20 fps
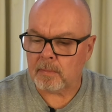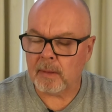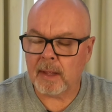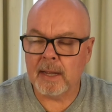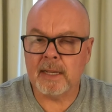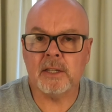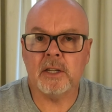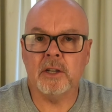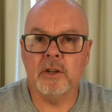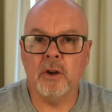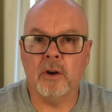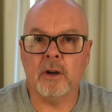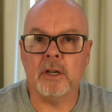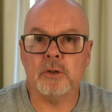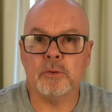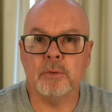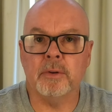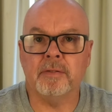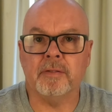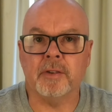That's a
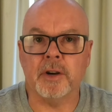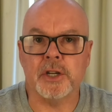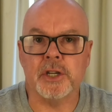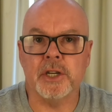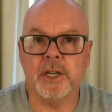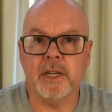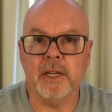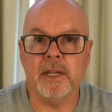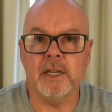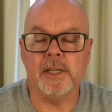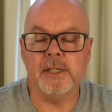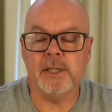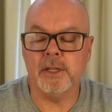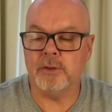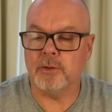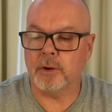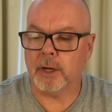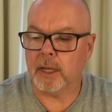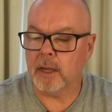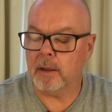nice, refreshing, easy
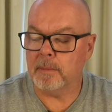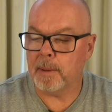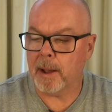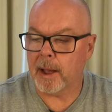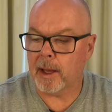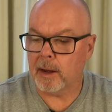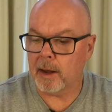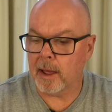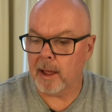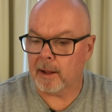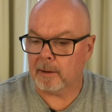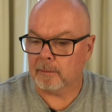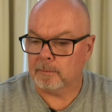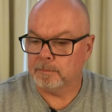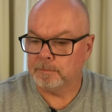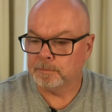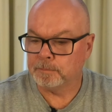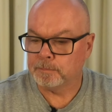drinking pale ale.